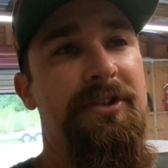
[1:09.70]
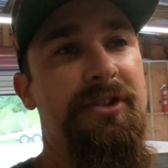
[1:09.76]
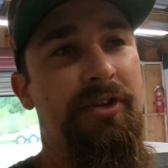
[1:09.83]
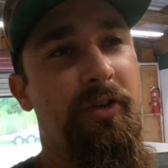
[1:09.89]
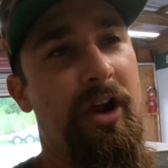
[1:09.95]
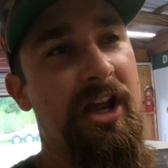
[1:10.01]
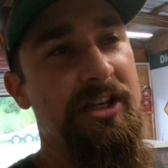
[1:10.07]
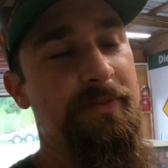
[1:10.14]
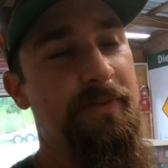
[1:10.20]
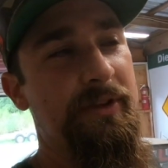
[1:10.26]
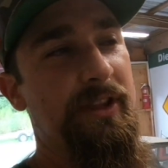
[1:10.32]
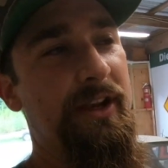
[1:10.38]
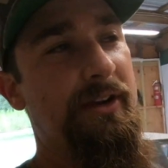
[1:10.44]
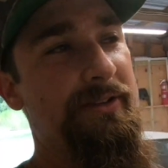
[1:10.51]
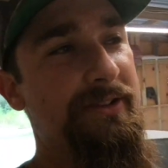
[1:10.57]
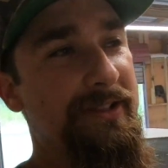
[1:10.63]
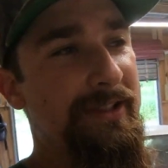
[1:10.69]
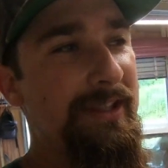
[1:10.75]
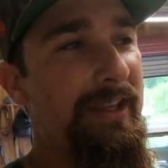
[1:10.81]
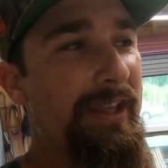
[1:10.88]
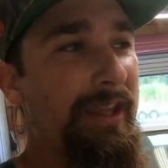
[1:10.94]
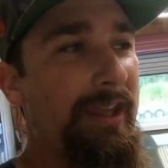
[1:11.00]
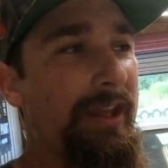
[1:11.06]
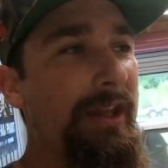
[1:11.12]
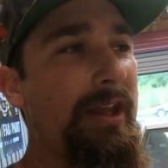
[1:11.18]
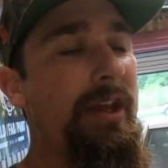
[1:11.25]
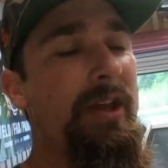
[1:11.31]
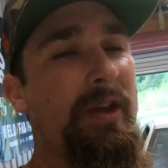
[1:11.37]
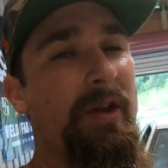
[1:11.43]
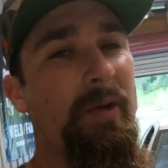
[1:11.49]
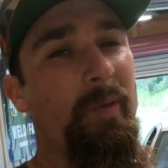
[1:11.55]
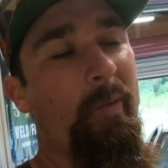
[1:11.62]
scratch, but then I was thinking,
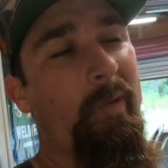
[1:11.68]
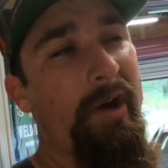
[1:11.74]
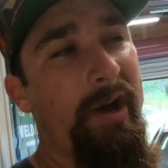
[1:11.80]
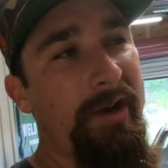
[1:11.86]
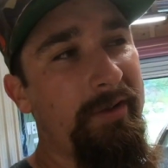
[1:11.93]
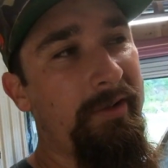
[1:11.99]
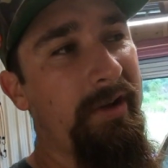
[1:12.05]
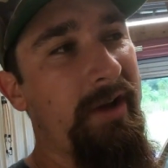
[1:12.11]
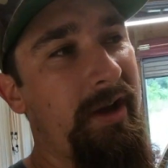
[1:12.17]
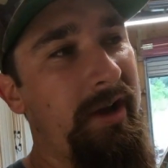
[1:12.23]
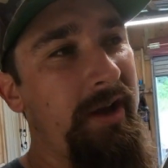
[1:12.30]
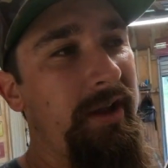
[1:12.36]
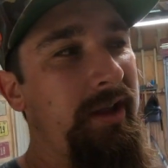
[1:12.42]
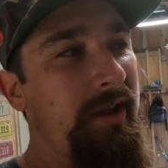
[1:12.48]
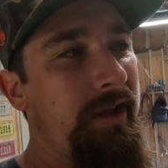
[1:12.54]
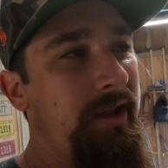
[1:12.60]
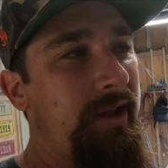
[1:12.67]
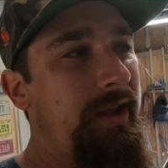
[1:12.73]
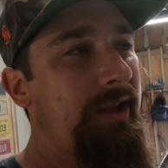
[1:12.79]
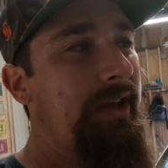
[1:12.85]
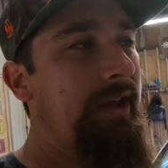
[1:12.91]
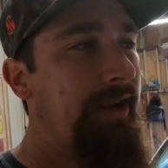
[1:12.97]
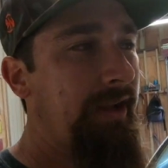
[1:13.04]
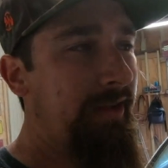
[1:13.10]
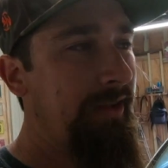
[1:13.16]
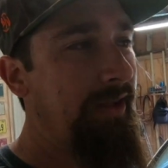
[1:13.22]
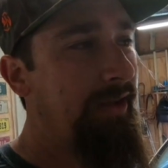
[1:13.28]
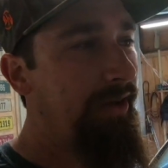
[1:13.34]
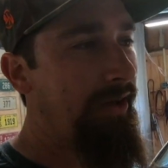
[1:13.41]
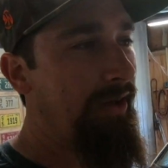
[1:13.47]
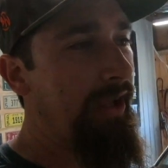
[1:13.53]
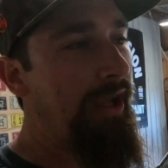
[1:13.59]
why don't I get on the
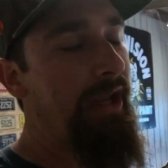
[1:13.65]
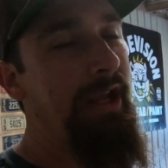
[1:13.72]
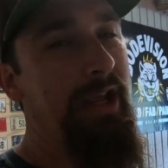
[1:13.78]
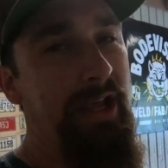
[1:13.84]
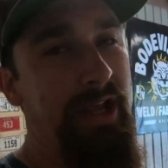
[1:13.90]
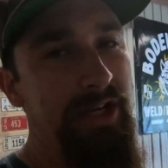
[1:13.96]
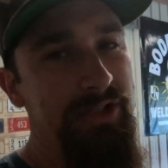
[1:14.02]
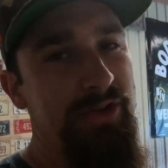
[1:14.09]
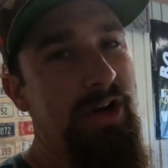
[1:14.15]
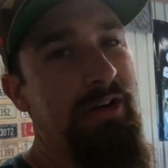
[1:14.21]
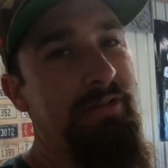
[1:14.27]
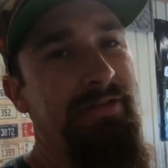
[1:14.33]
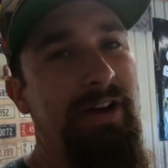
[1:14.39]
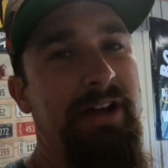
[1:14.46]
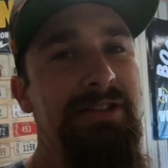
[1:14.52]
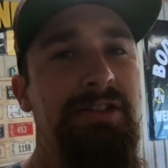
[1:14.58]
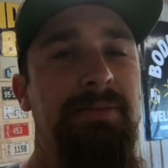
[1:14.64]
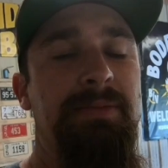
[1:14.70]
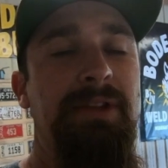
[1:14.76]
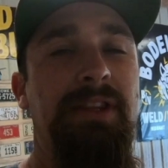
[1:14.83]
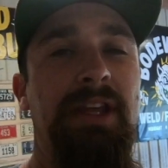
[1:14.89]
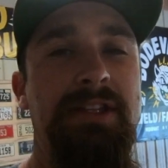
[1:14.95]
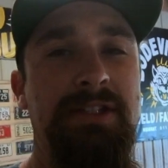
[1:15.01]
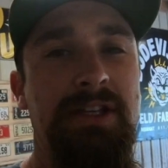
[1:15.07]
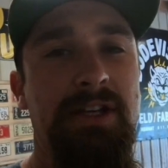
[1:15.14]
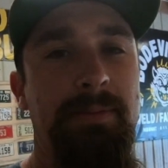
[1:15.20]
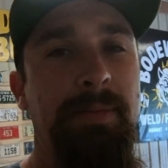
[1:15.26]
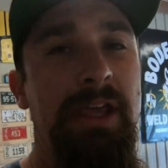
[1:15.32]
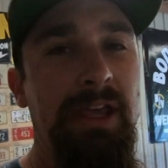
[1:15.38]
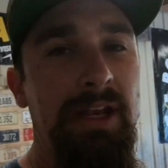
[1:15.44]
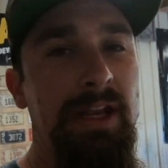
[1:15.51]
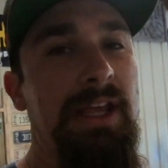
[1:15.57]
internet and try to find something that's going to
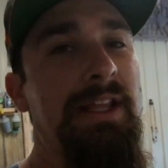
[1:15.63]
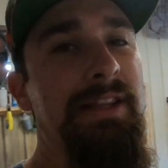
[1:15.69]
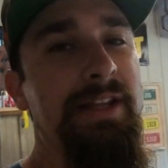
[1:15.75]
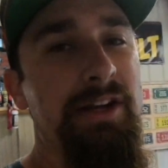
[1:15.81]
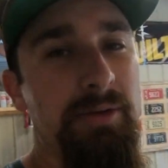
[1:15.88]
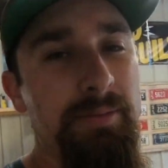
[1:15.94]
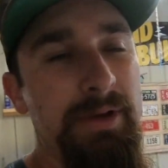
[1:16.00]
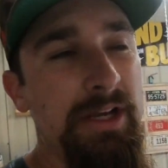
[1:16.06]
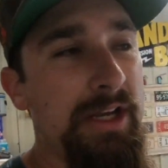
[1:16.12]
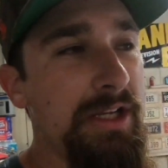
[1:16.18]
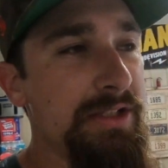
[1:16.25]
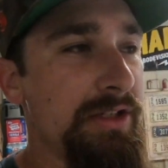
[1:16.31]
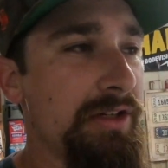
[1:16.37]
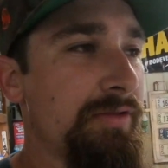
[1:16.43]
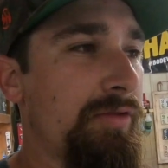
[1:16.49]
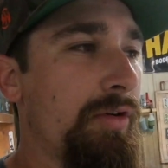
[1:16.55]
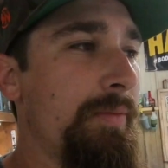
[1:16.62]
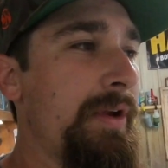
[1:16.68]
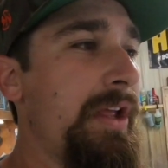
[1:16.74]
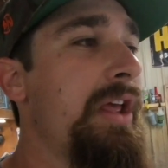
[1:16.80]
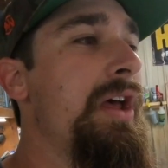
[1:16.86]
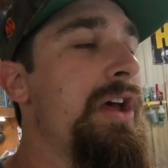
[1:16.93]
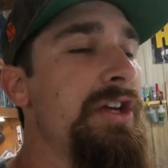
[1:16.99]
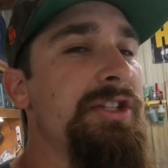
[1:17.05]
make it a little bit easier for me.